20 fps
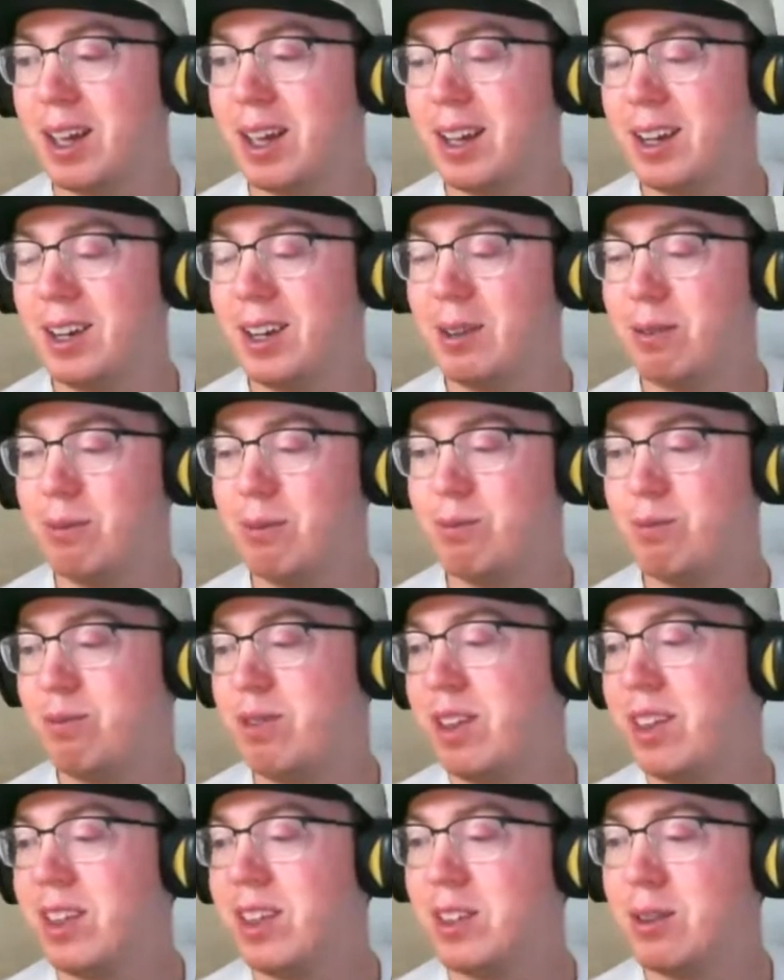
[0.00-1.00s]
Do you have
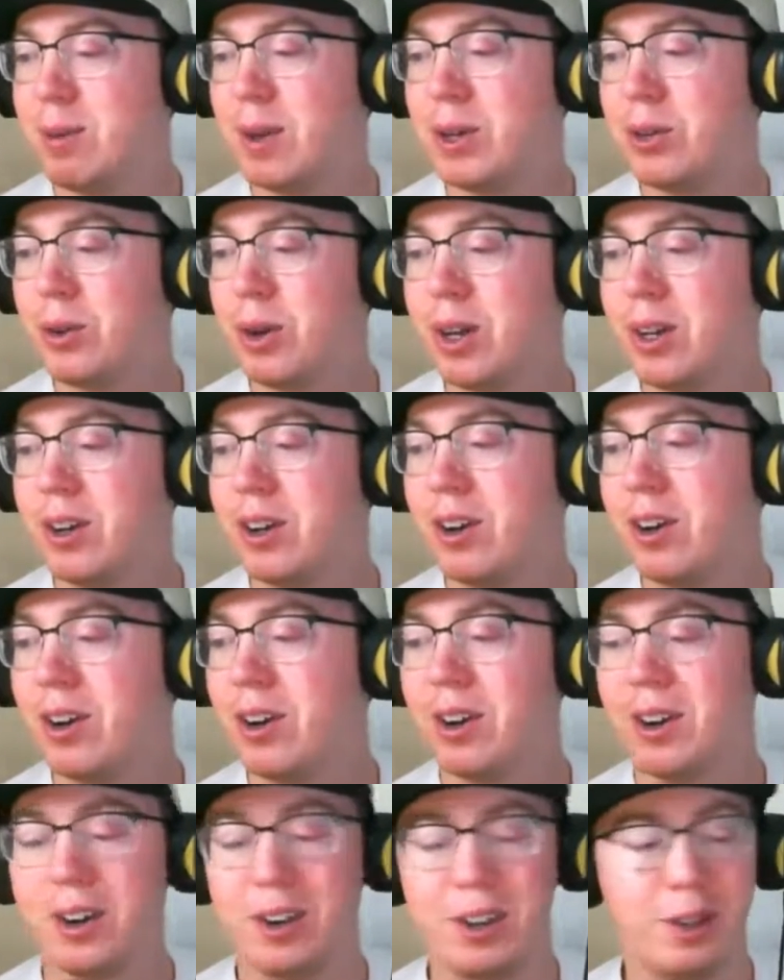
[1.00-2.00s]
feelings about Trey
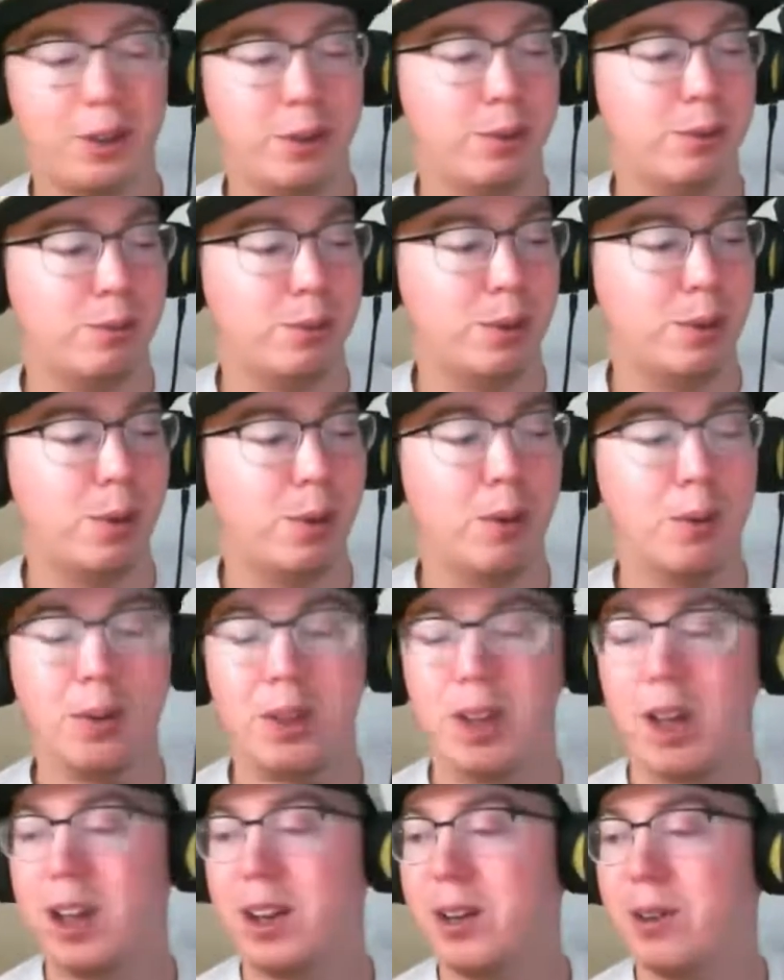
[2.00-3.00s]
Turner? You
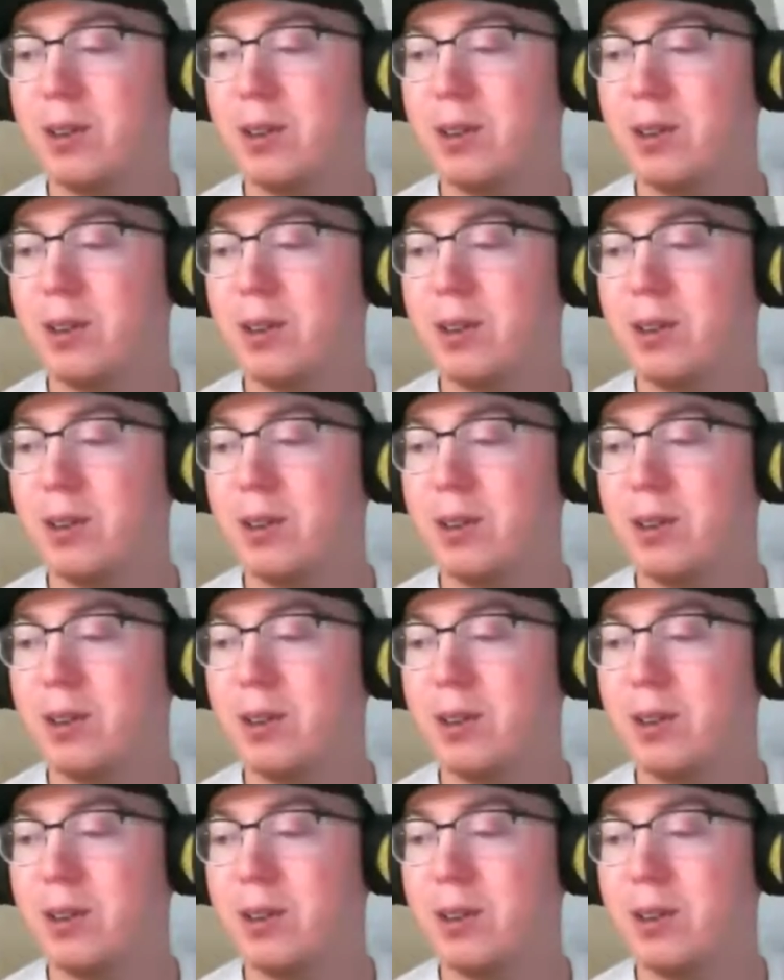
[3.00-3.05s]
holding on?